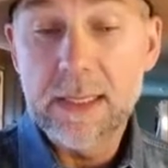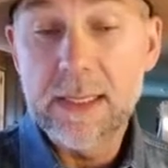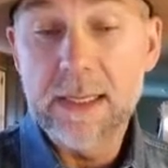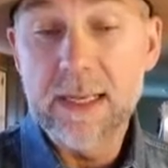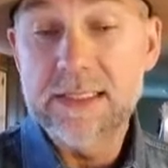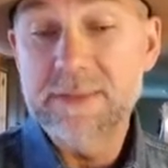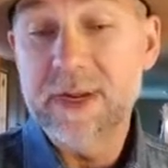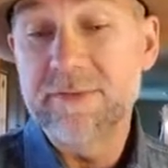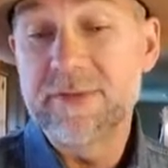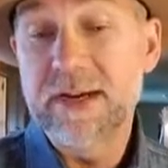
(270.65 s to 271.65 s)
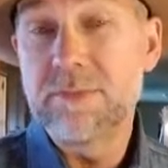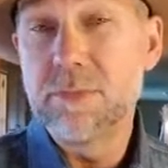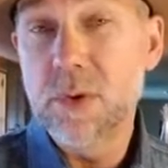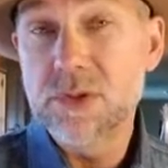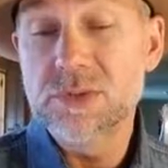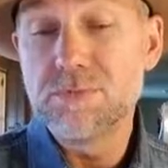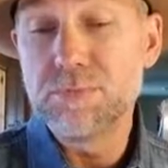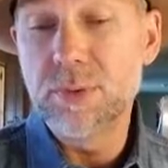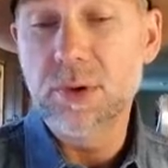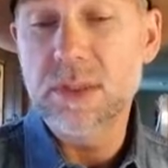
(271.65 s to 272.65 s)
As a matter of fact,
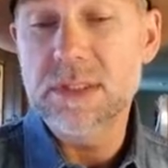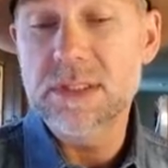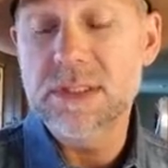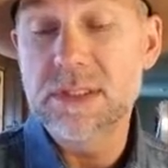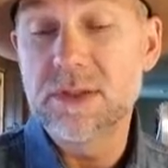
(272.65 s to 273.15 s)
most books